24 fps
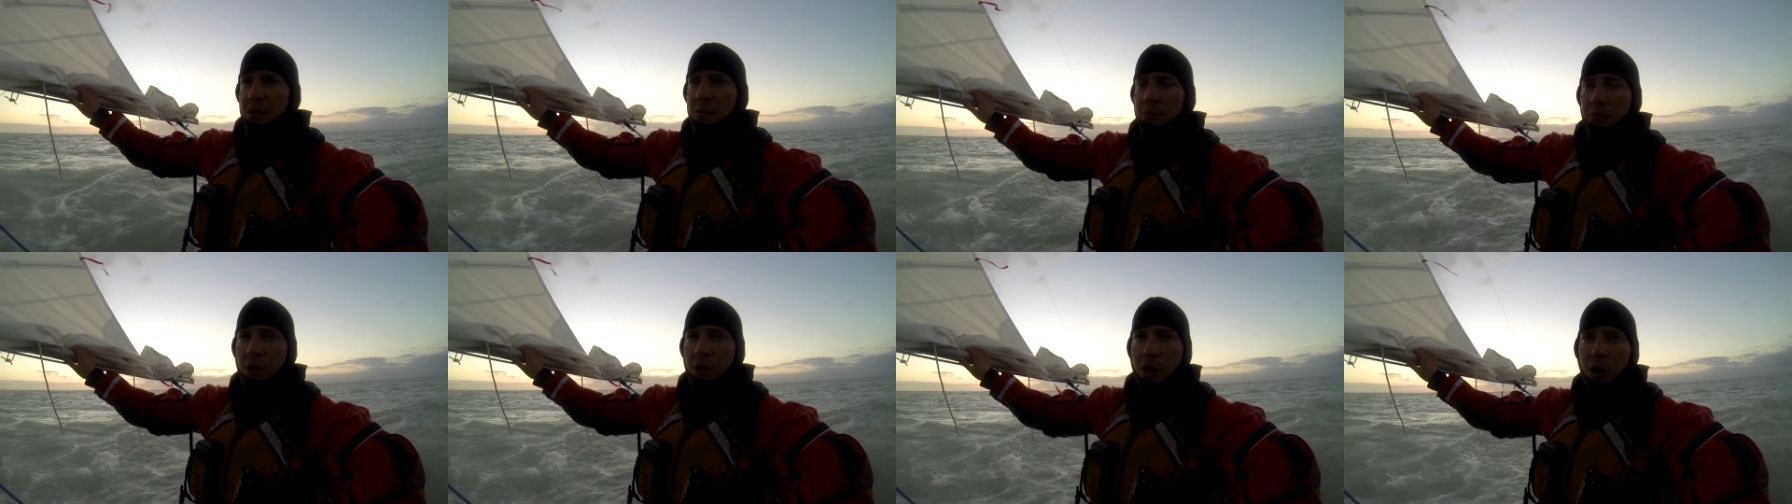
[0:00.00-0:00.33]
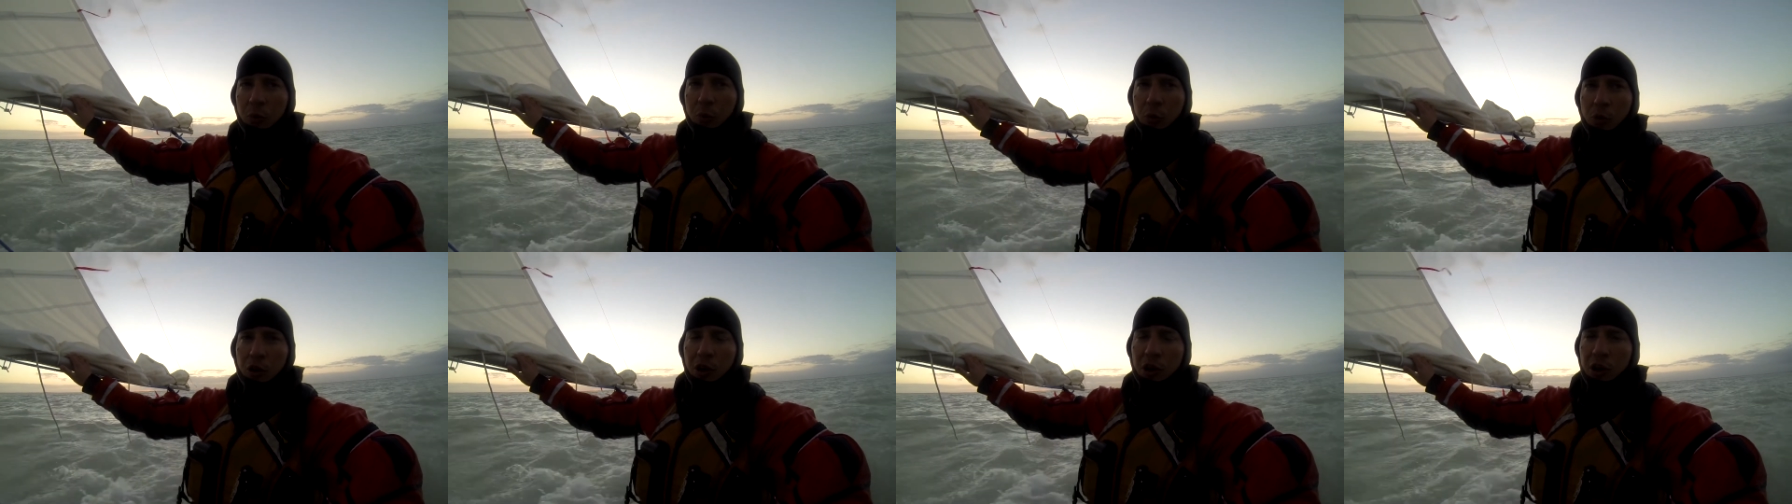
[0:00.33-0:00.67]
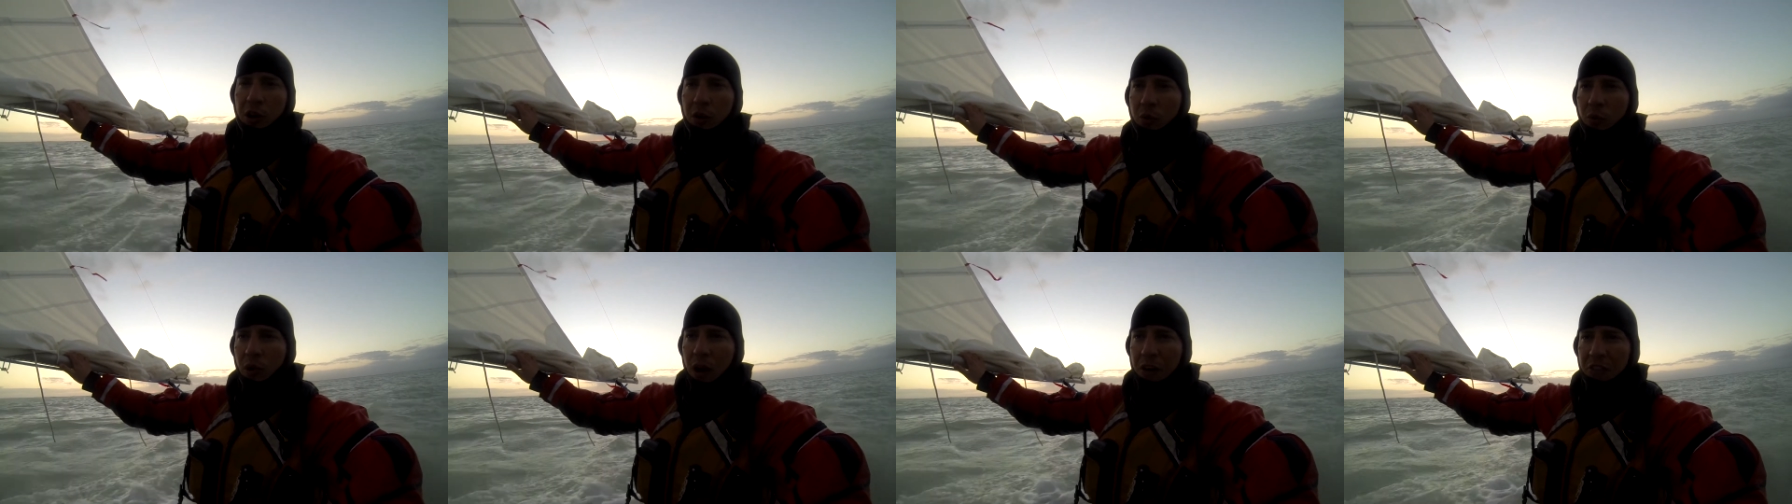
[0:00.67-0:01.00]
But
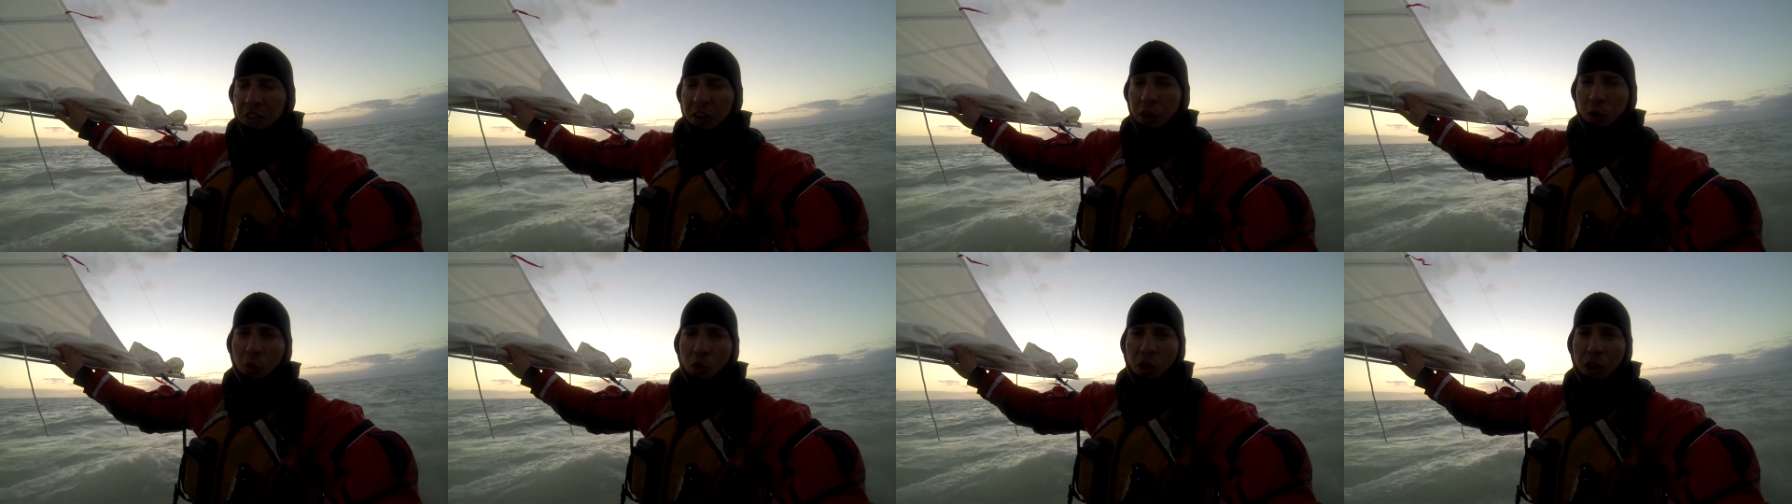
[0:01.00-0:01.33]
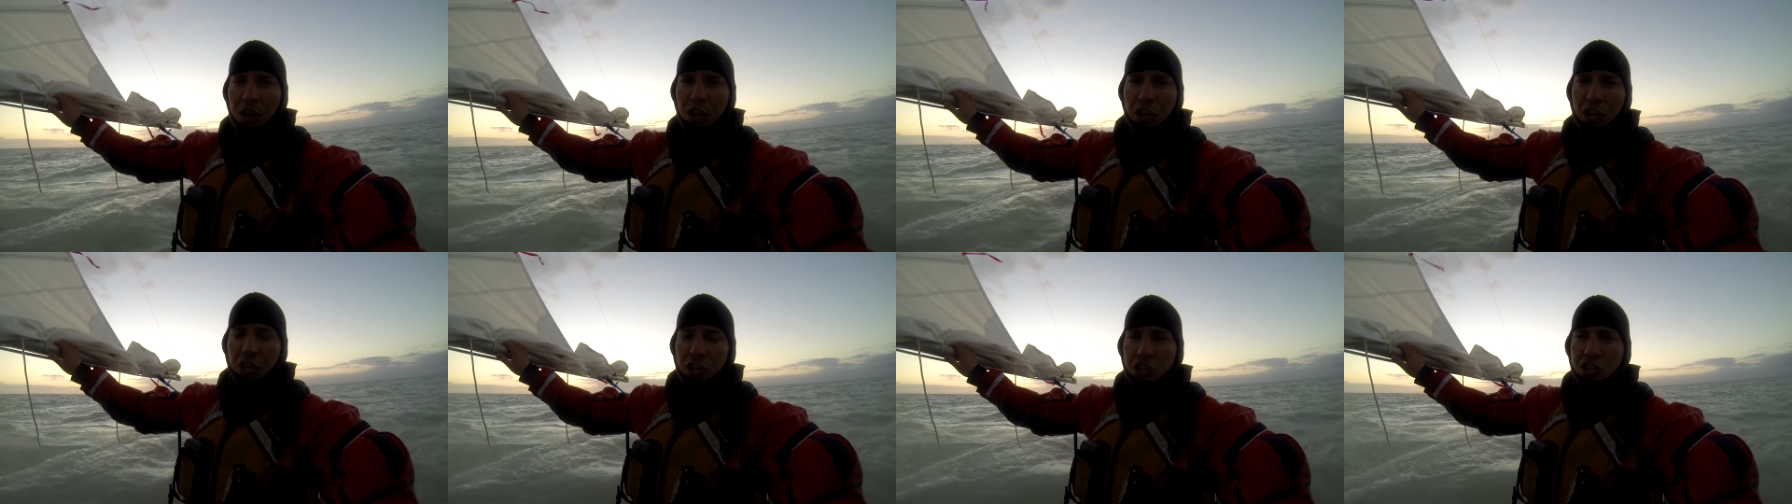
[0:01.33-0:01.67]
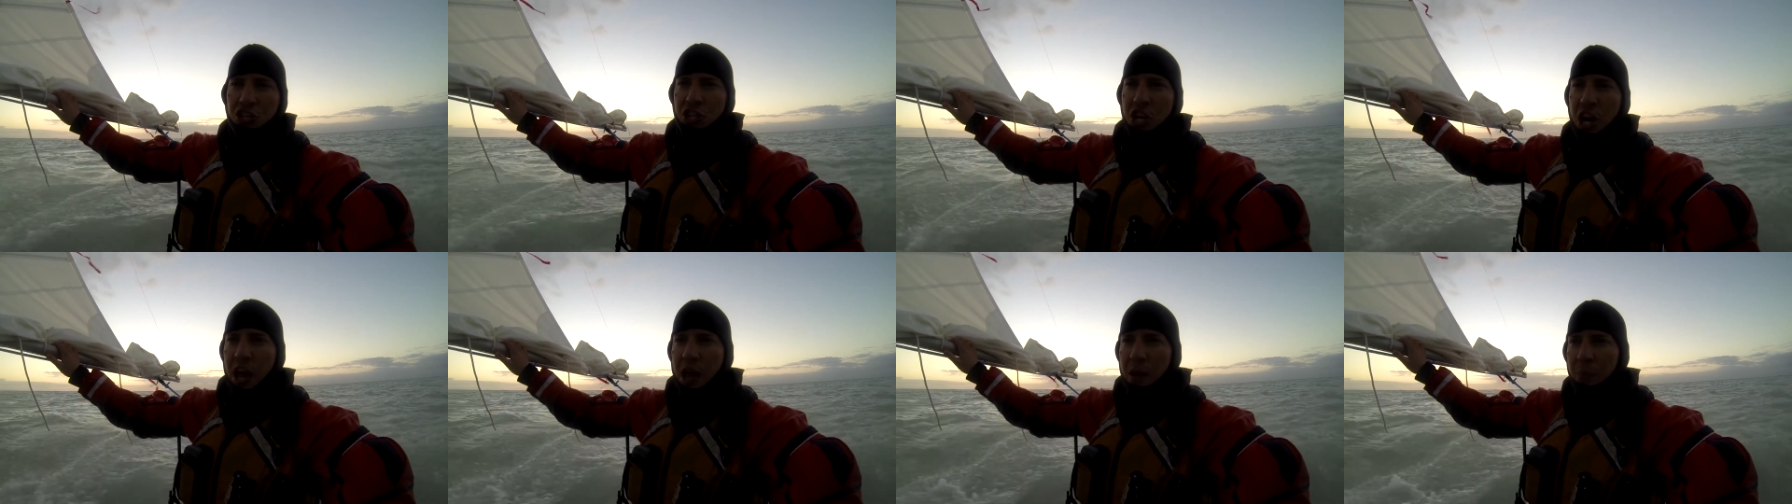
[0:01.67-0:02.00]
I think we're in good
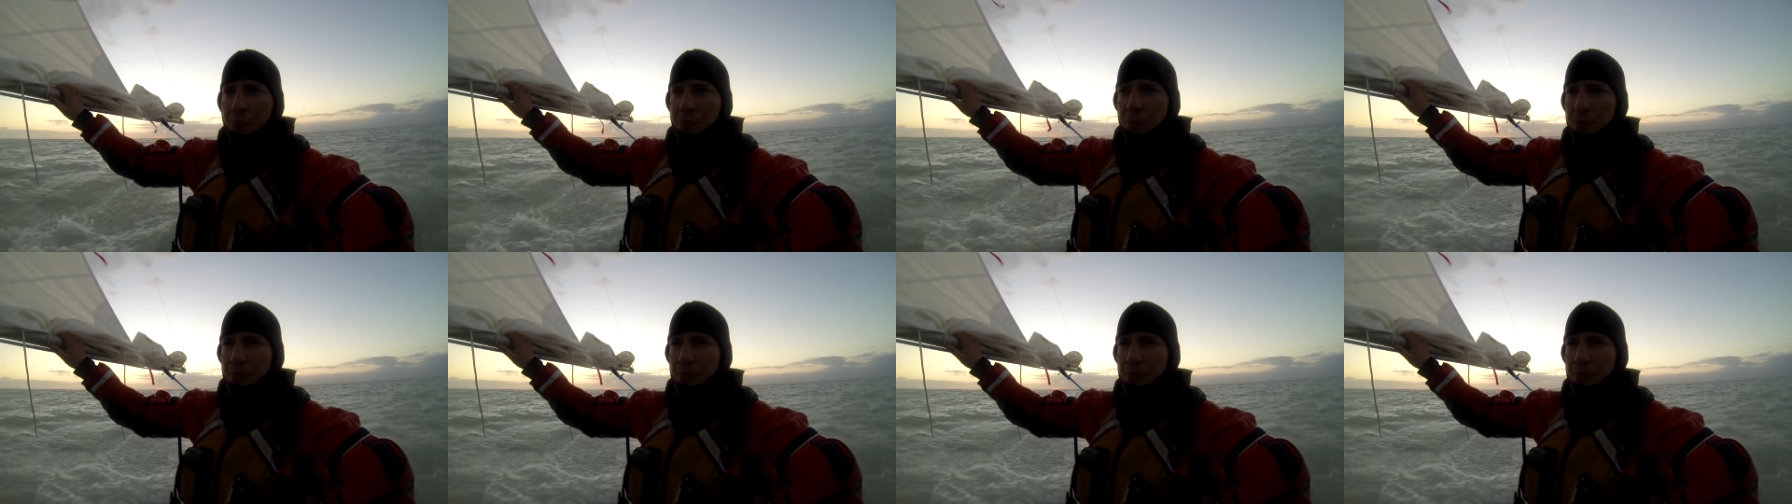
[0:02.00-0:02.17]
shape.